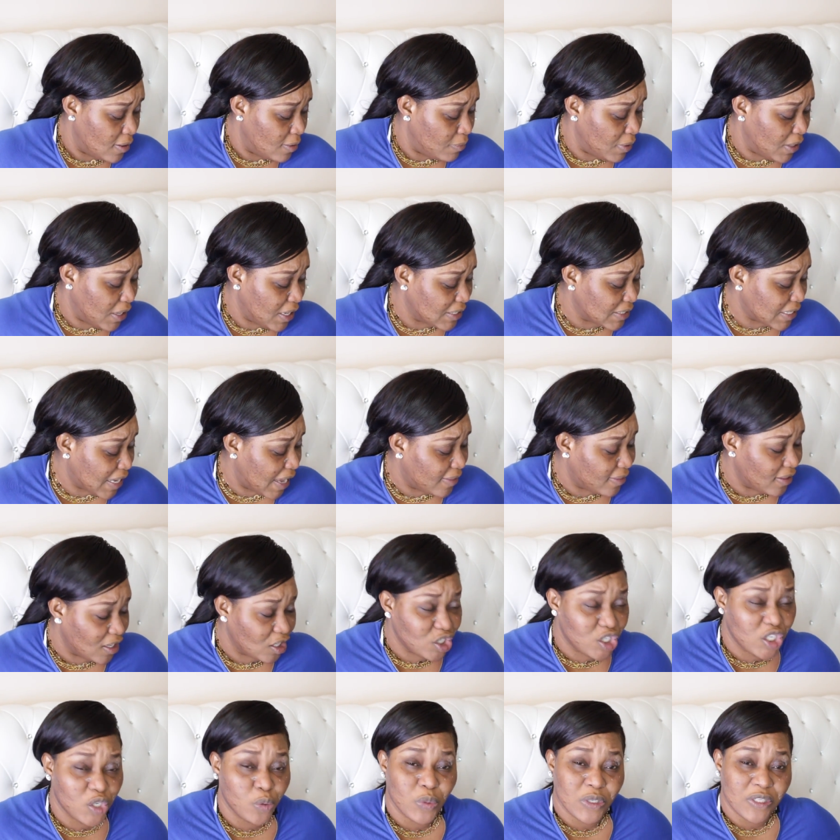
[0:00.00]
because I
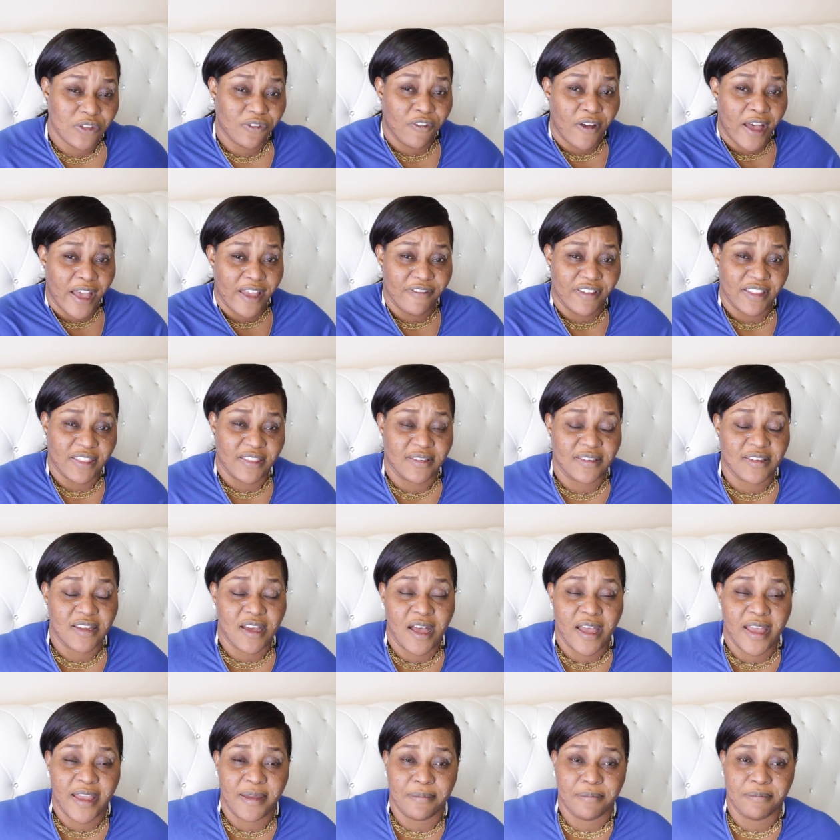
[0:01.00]
think she was 5 at the
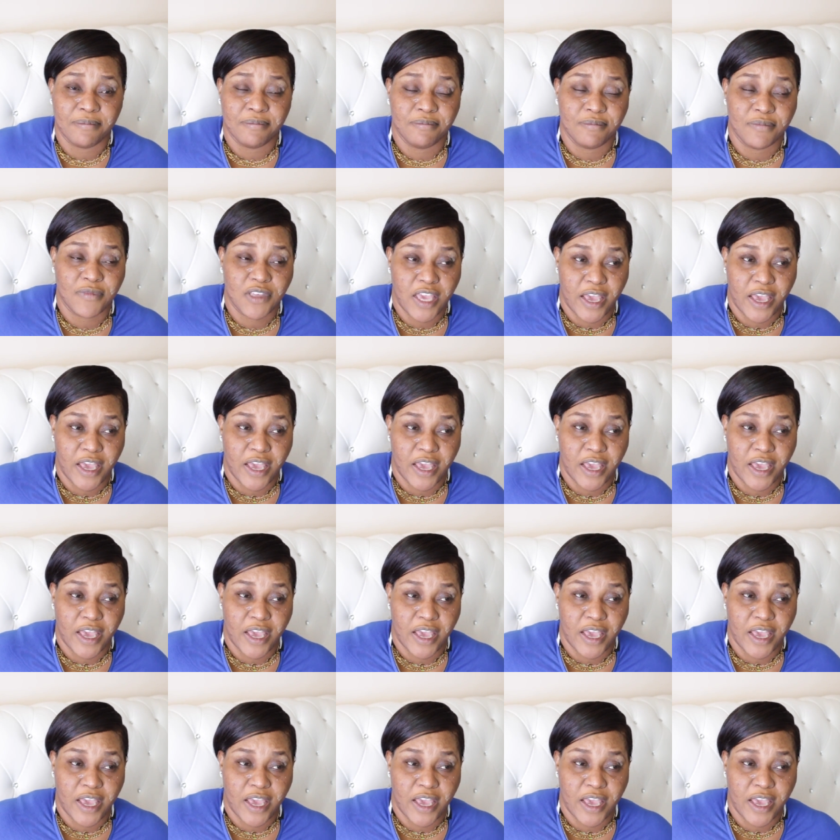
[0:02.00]
time.